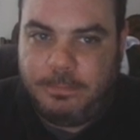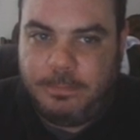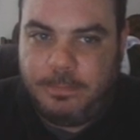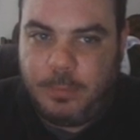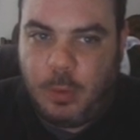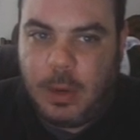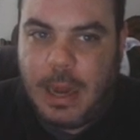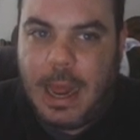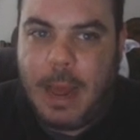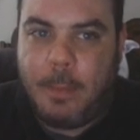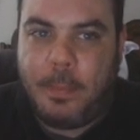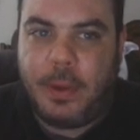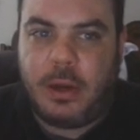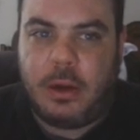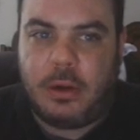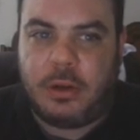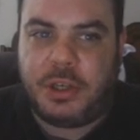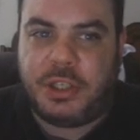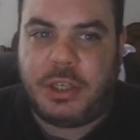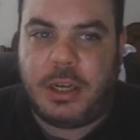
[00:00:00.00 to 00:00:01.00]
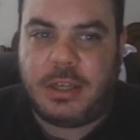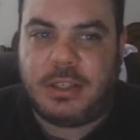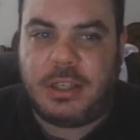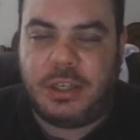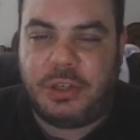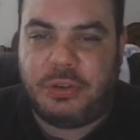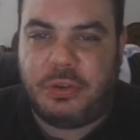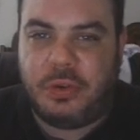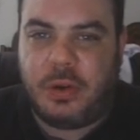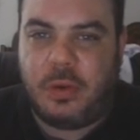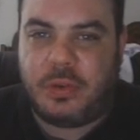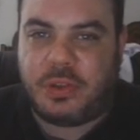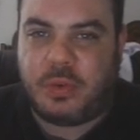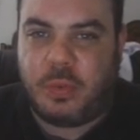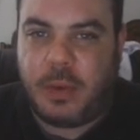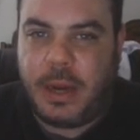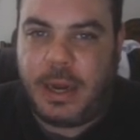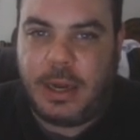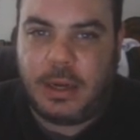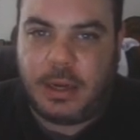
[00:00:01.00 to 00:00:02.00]
what happened under Justin Trudeau's
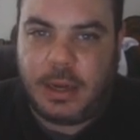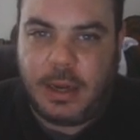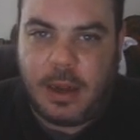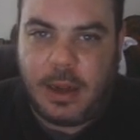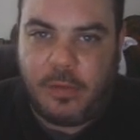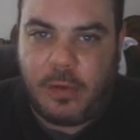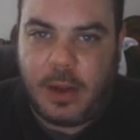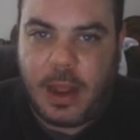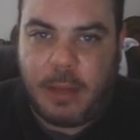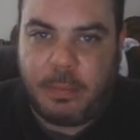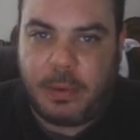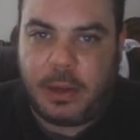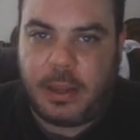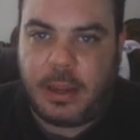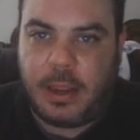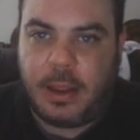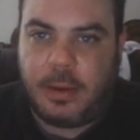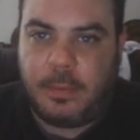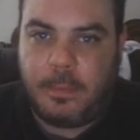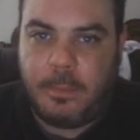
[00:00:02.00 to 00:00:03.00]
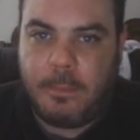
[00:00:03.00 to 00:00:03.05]
reign can never happen again?